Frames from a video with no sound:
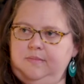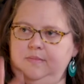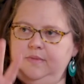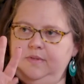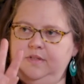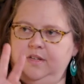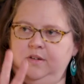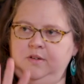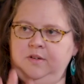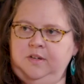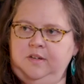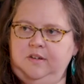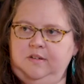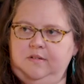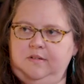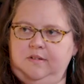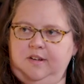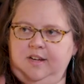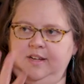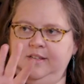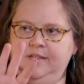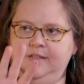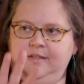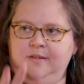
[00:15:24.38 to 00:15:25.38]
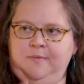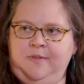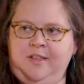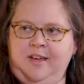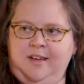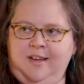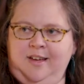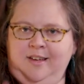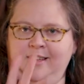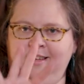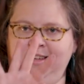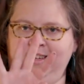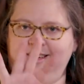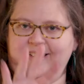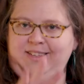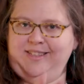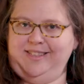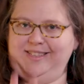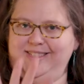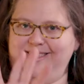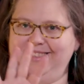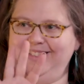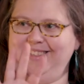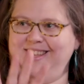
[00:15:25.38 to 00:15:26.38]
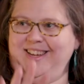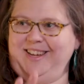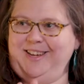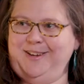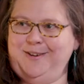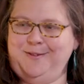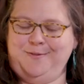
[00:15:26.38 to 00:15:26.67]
So it has some of that elegance like